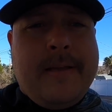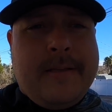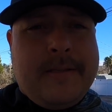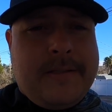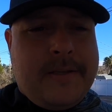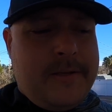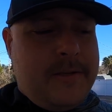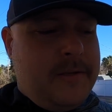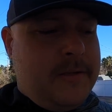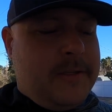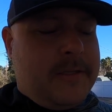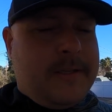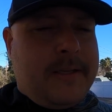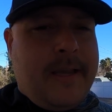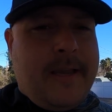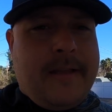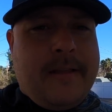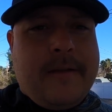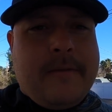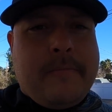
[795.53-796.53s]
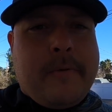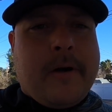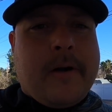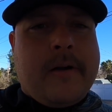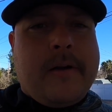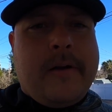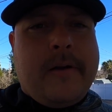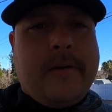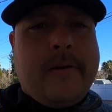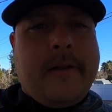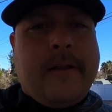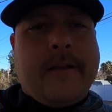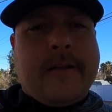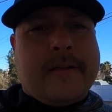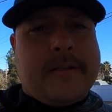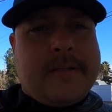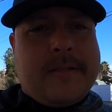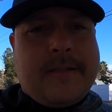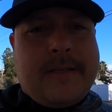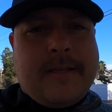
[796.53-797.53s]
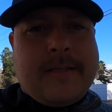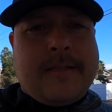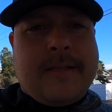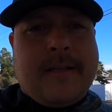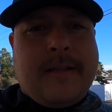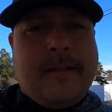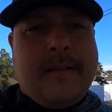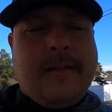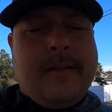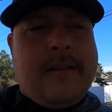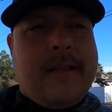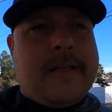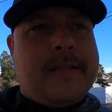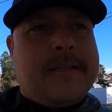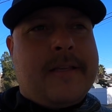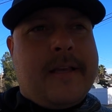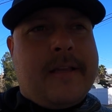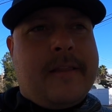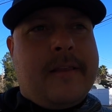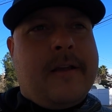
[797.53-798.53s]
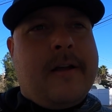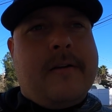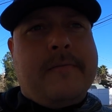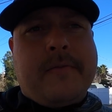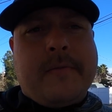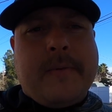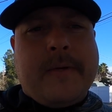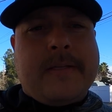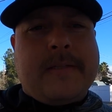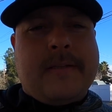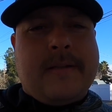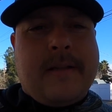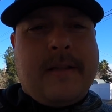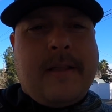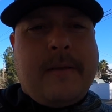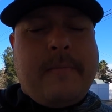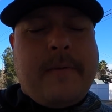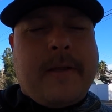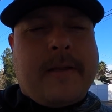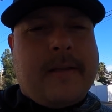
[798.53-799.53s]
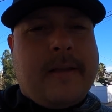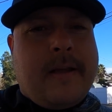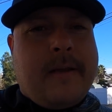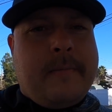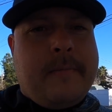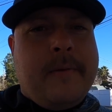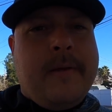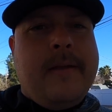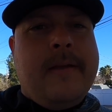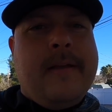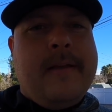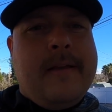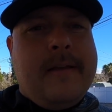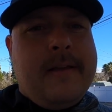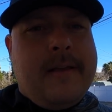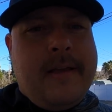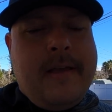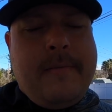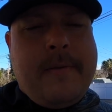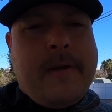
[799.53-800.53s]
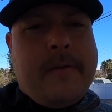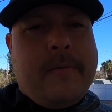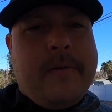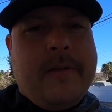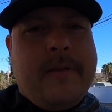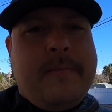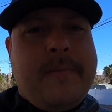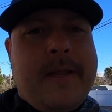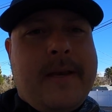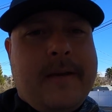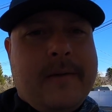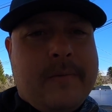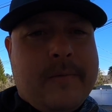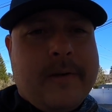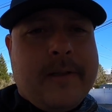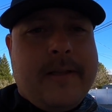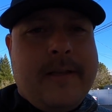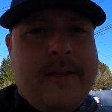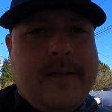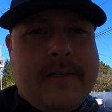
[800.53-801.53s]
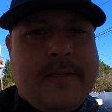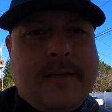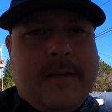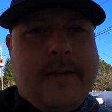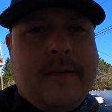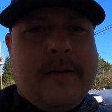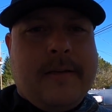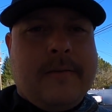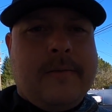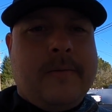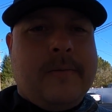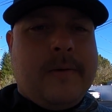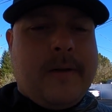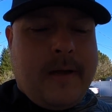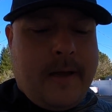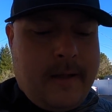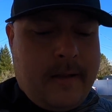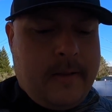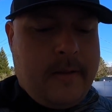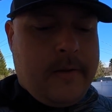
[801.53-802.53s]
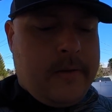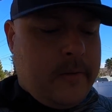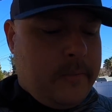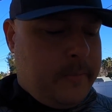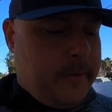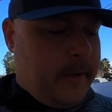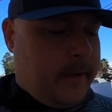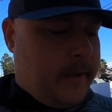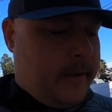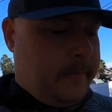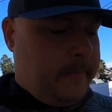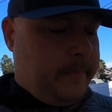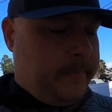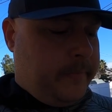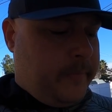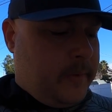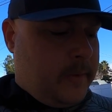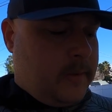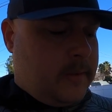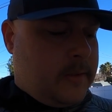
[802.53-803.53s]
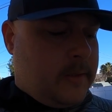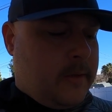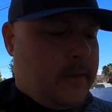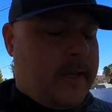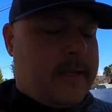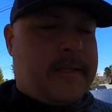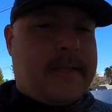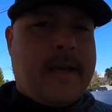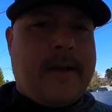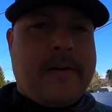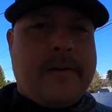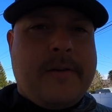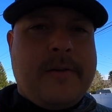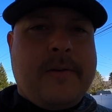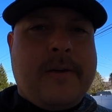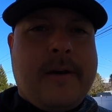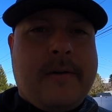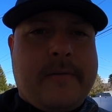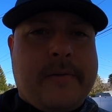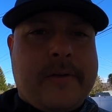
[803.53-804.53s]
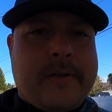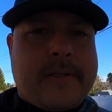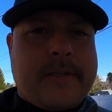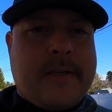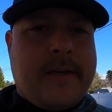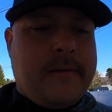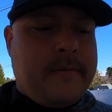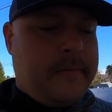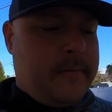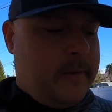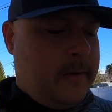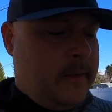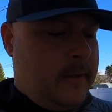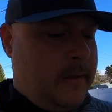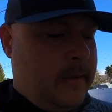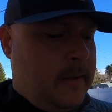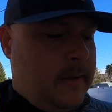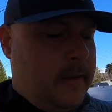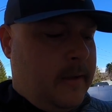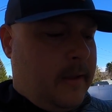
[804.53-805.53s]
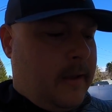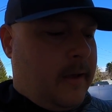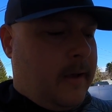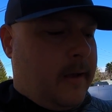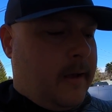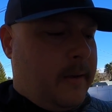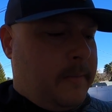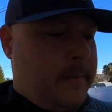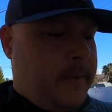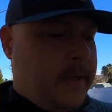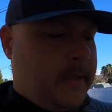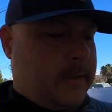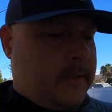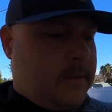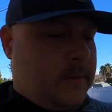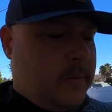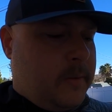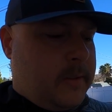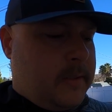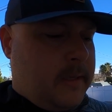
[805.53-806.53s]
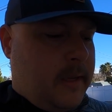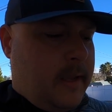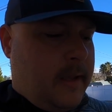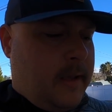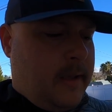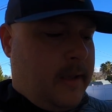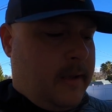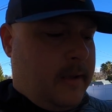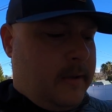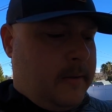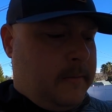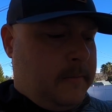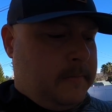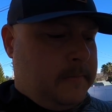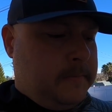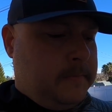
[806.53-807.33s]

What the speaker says: so you just scan their barcode, and it says that that's like the confirmation that they picked it up. eBay really made it really easy to do local pickup, so that's how you cover yourself. Up next was a